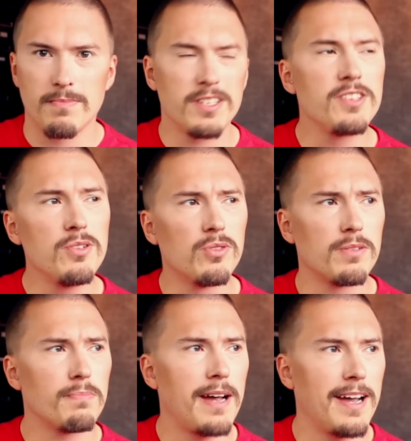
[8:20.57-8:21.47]
but
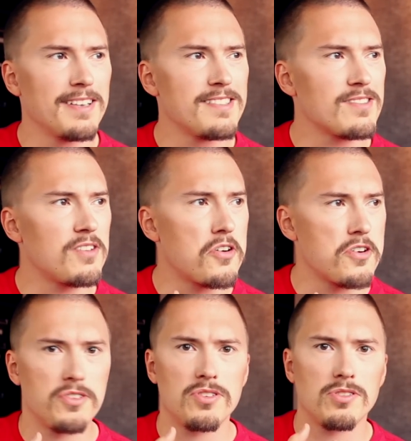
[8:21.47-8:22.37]
your pegs are
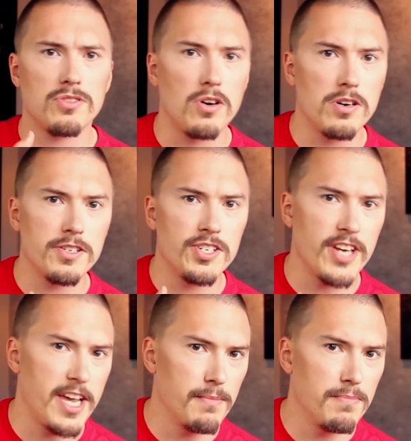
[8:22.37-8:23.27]

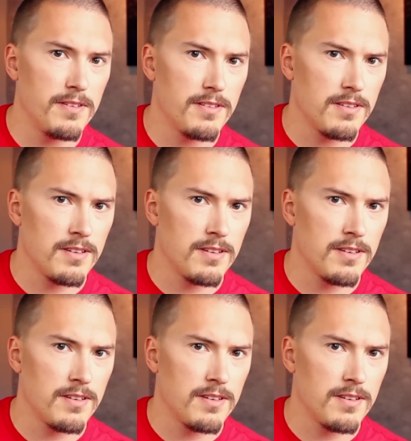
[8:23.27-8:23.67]
star-shaped.